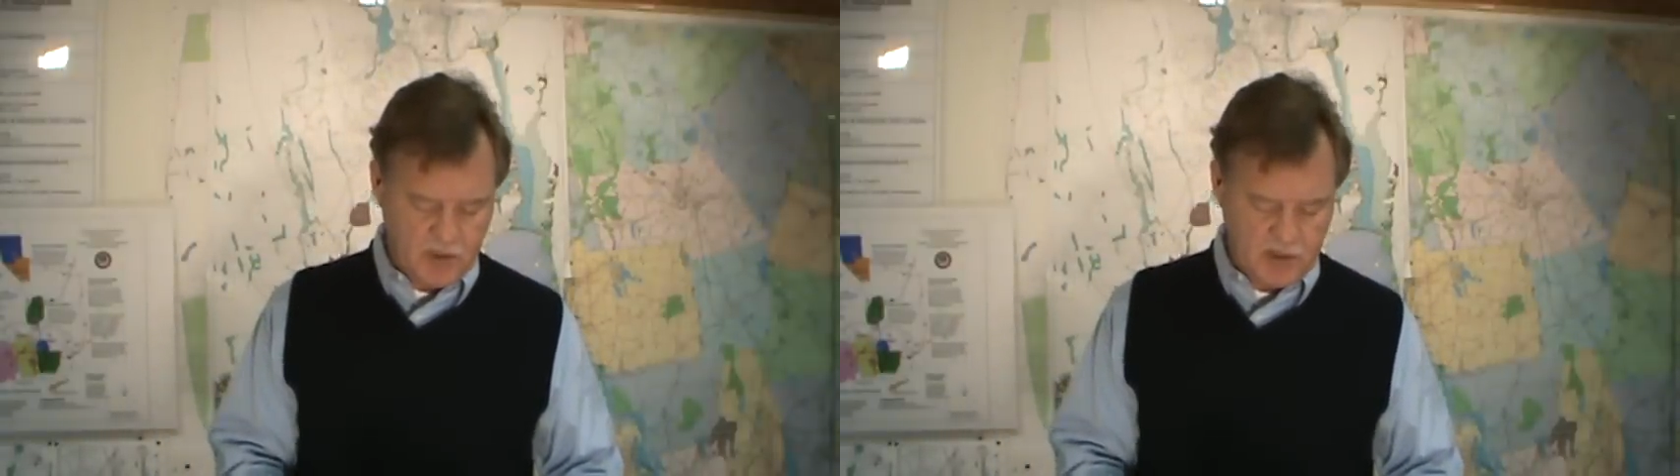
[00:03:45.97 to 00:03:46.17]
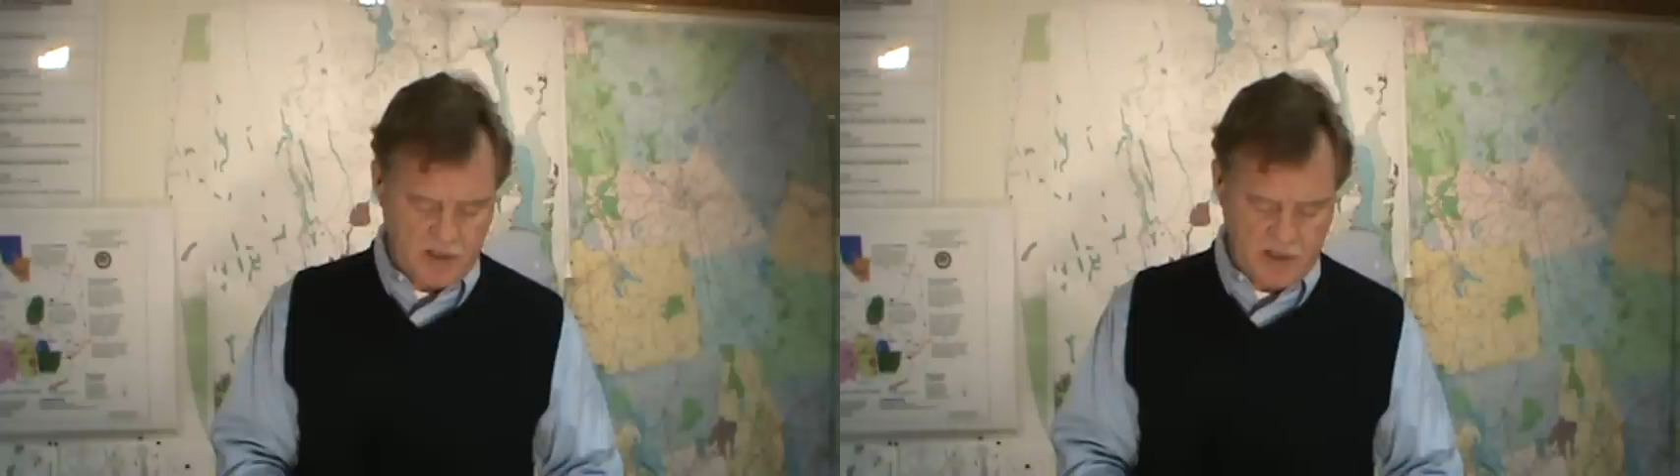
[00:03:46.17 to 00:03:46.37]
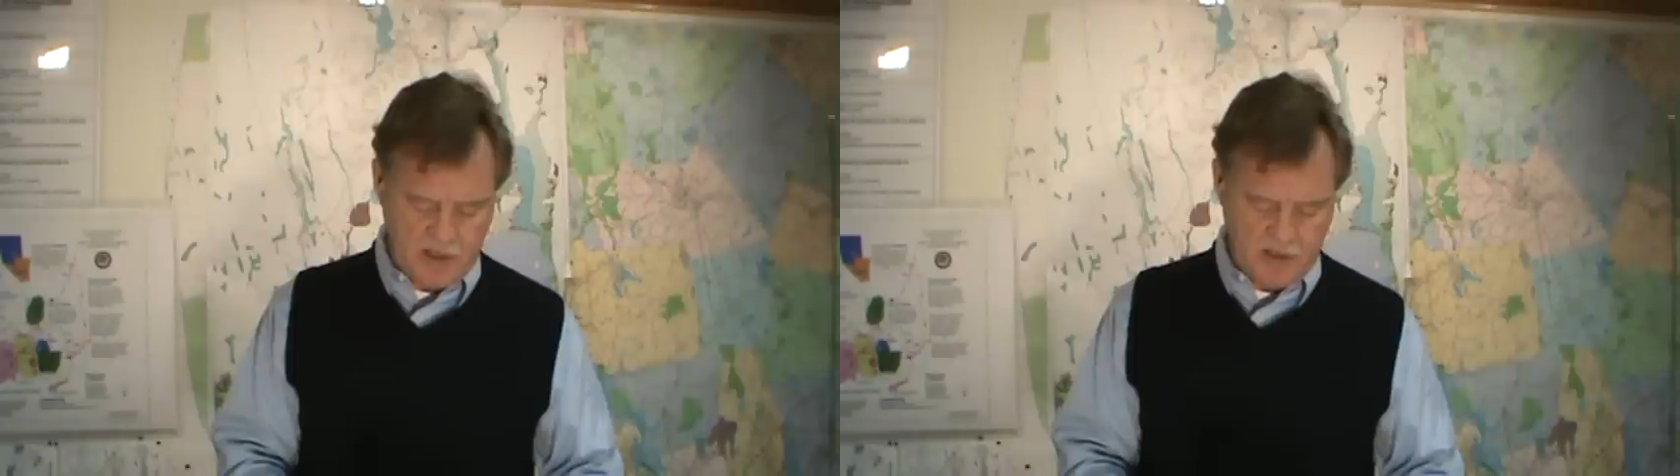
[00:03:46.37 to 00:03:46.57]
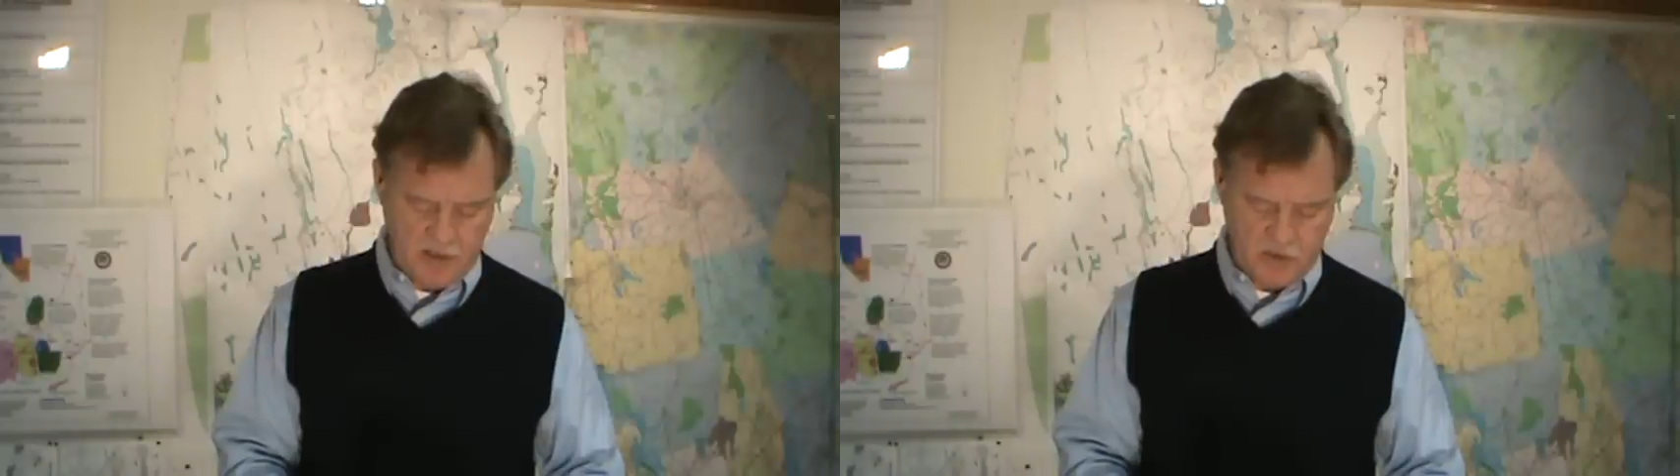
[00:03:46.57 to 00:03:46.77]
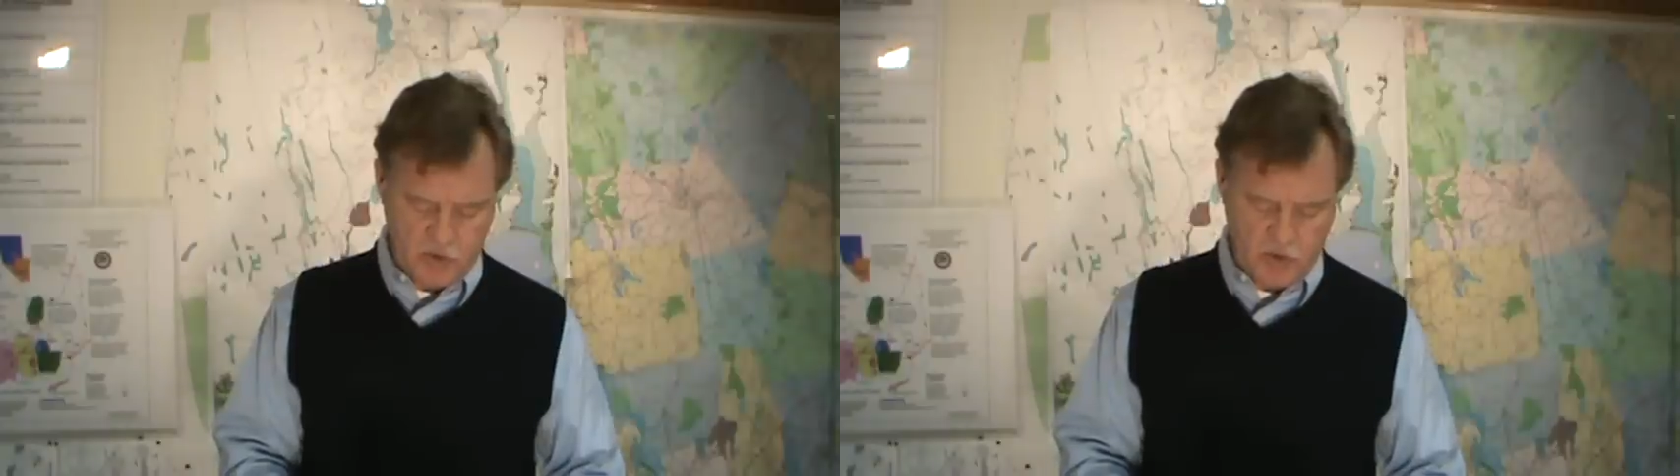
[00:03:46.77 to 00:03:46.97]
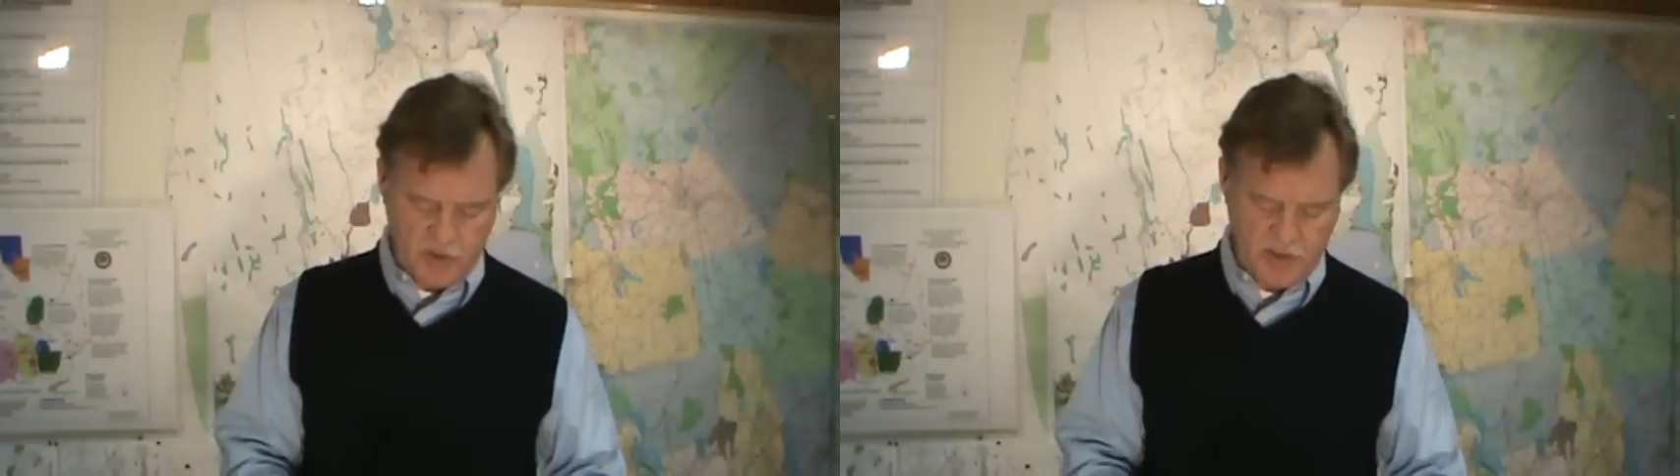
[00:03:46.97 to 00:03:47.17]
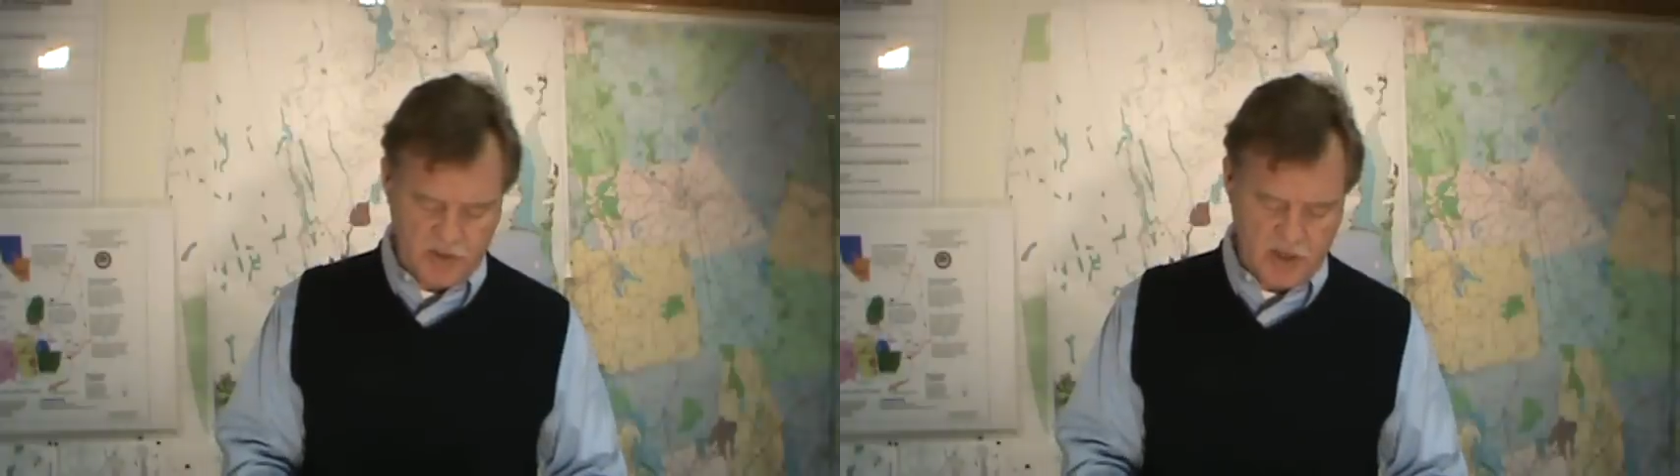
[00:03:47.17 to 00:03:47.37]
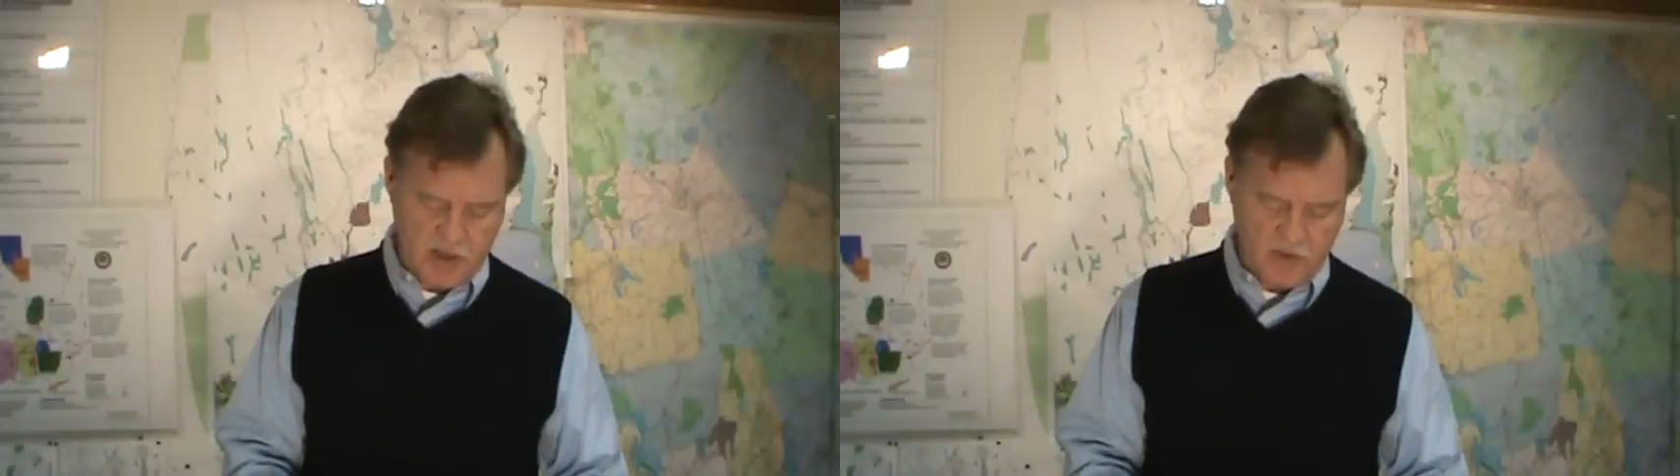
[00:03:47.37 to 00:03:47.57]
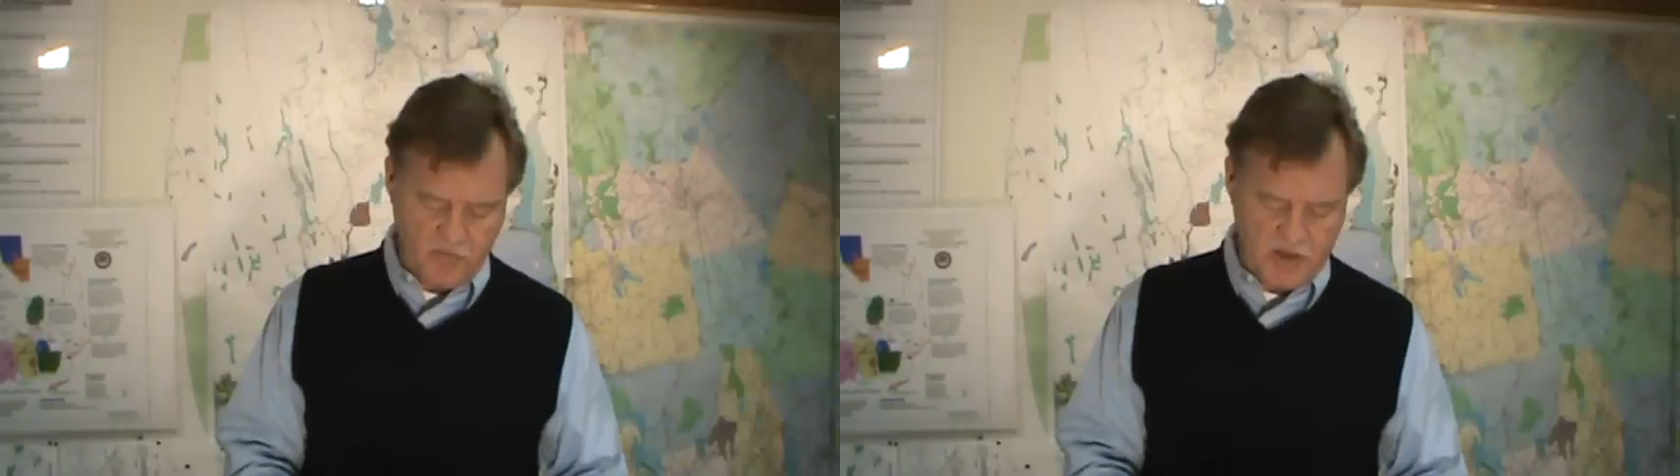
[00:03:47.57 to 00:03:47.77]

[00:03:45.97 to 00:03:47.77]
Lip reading: And Julie has got our